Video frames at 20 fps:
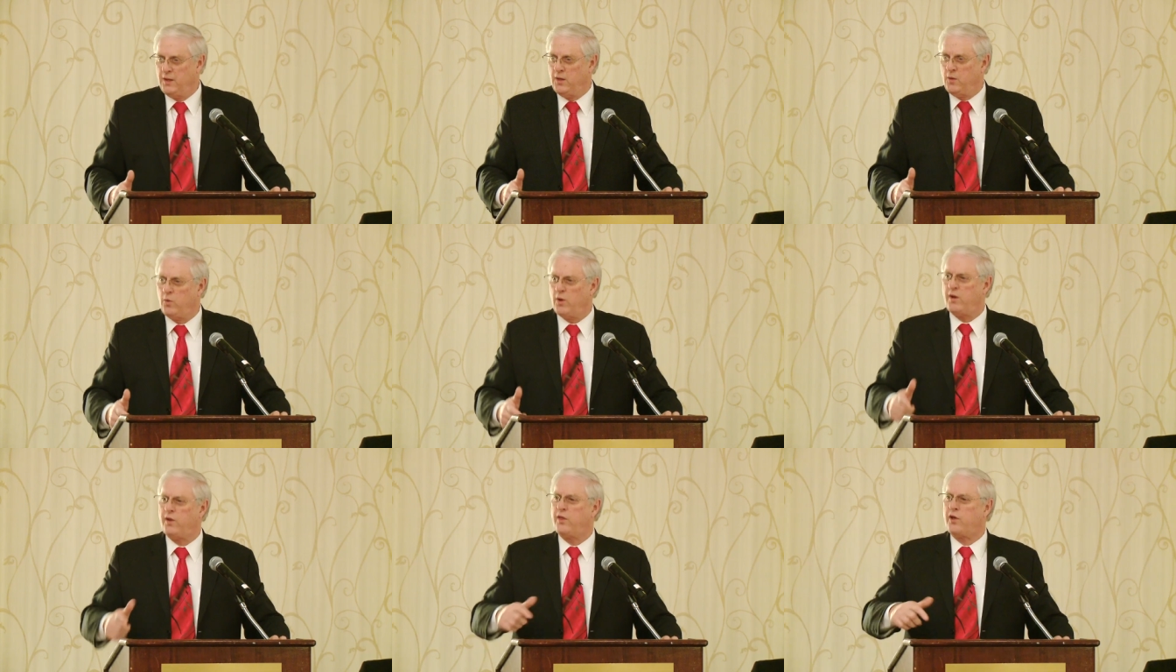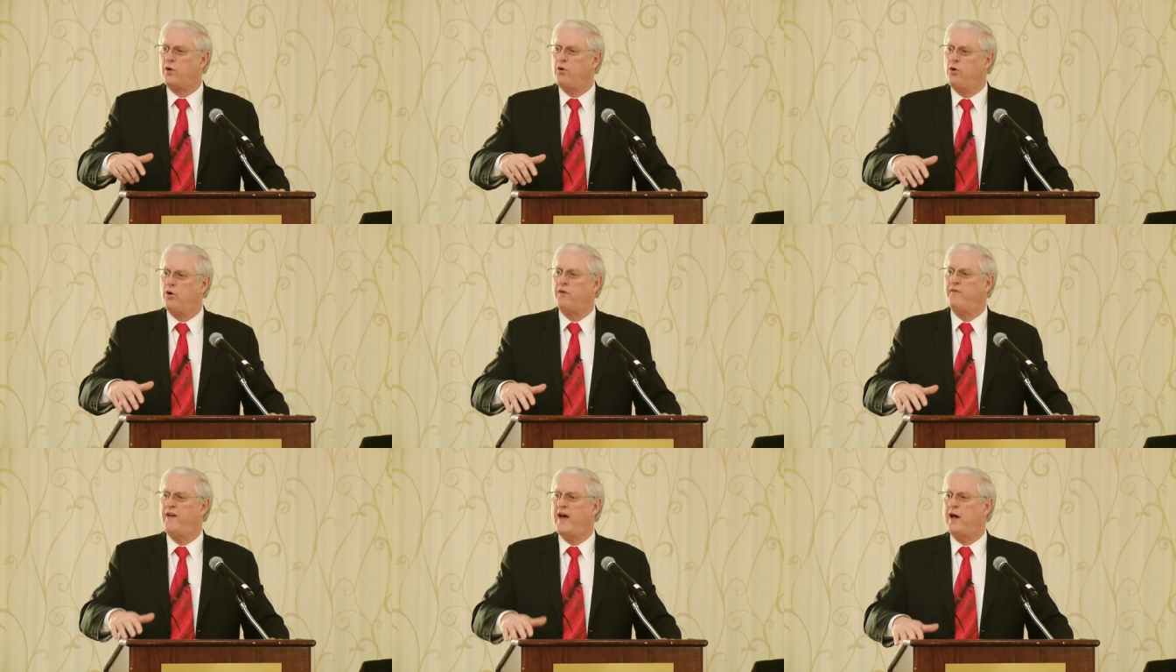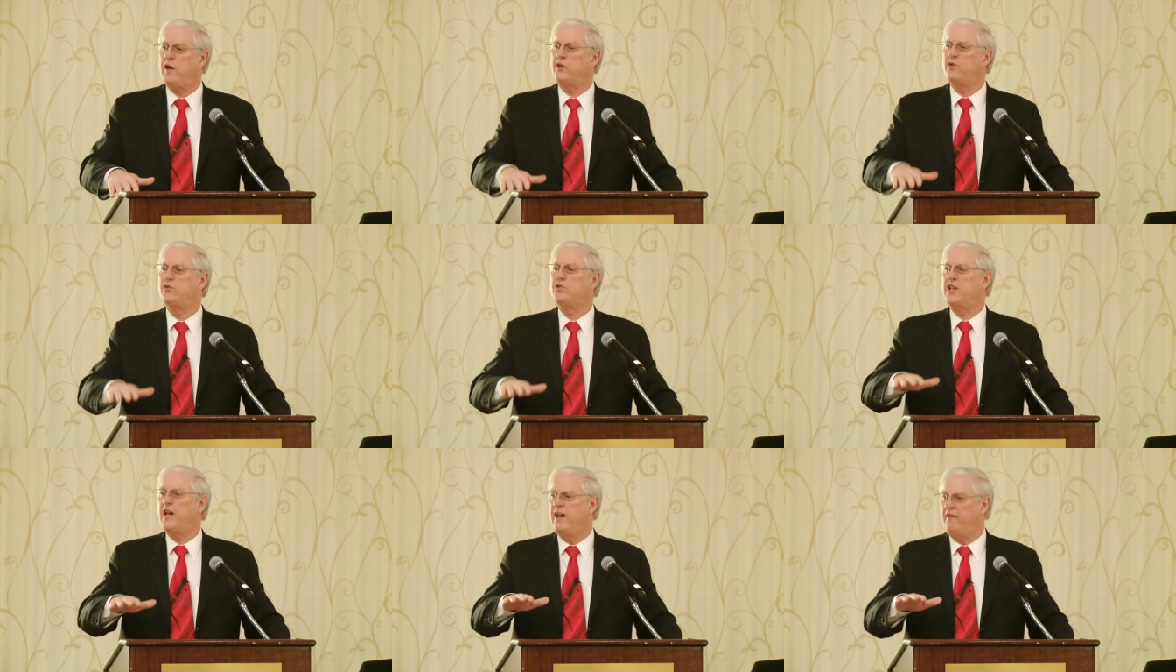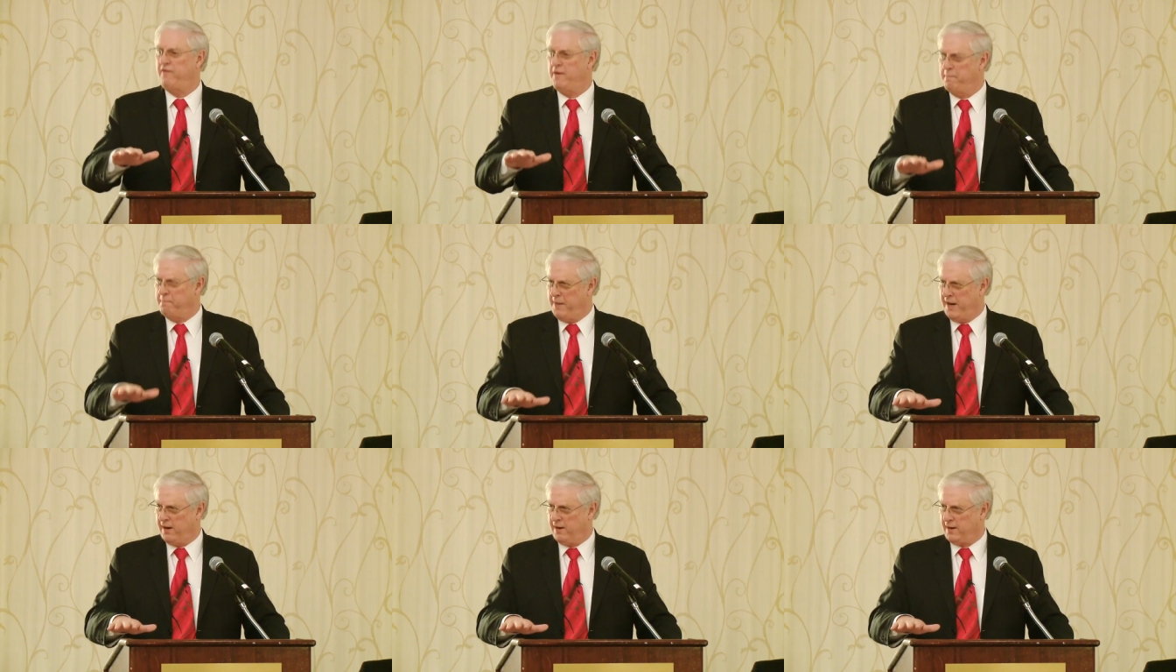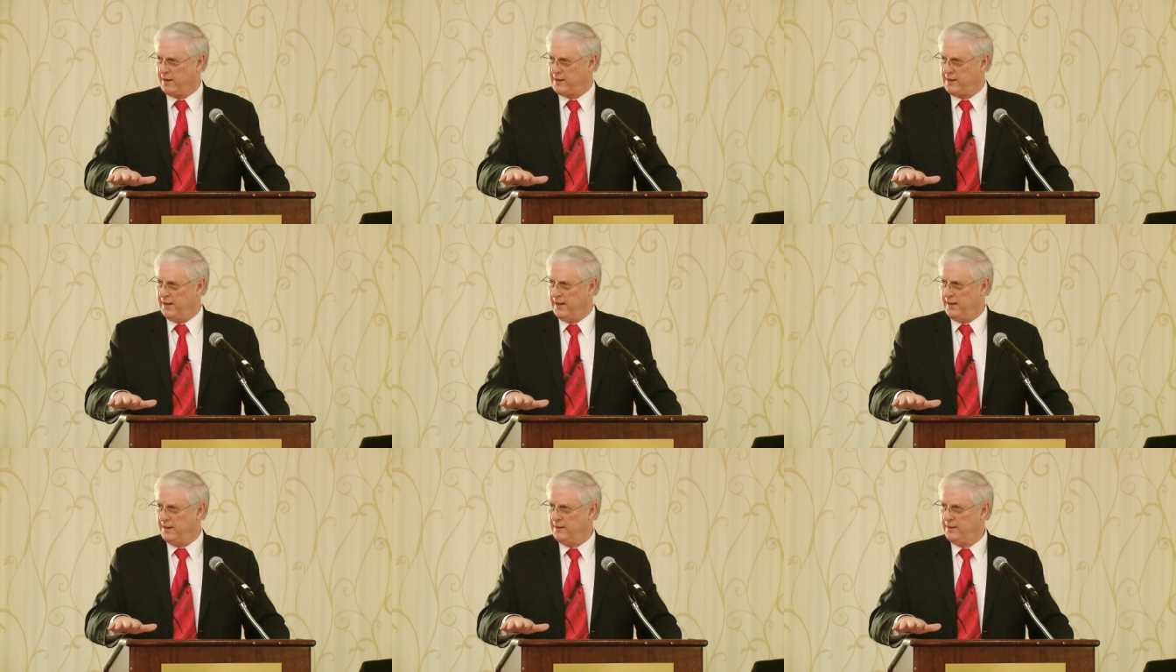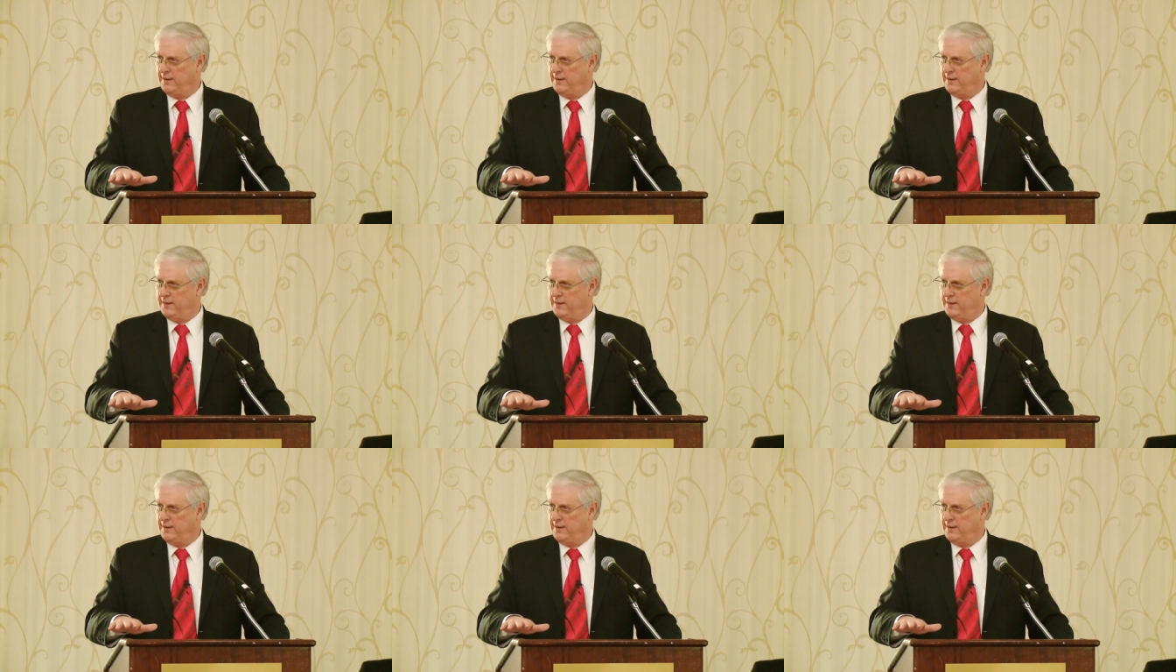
What are the core values of America?